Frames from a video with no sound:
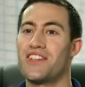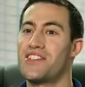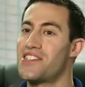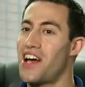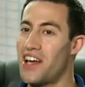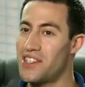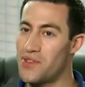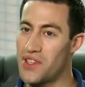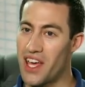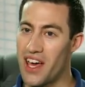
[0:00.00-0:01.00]
the
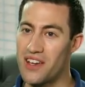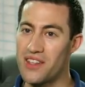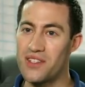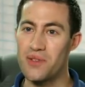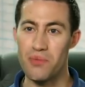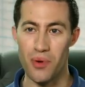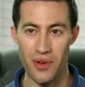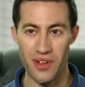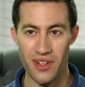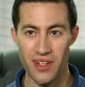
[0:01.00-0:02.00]
size of the cannon that's
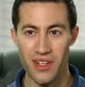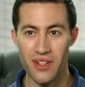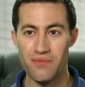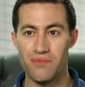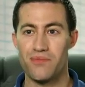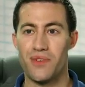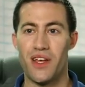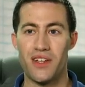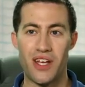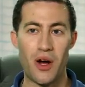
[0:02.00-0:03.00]
important.
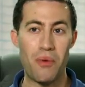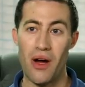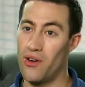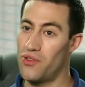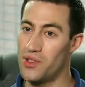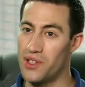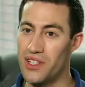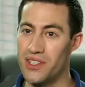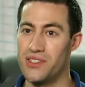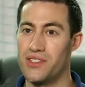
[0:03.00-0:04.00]
It's how powerful
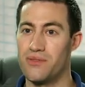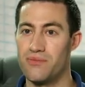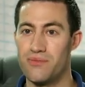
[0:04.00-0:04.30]
it is.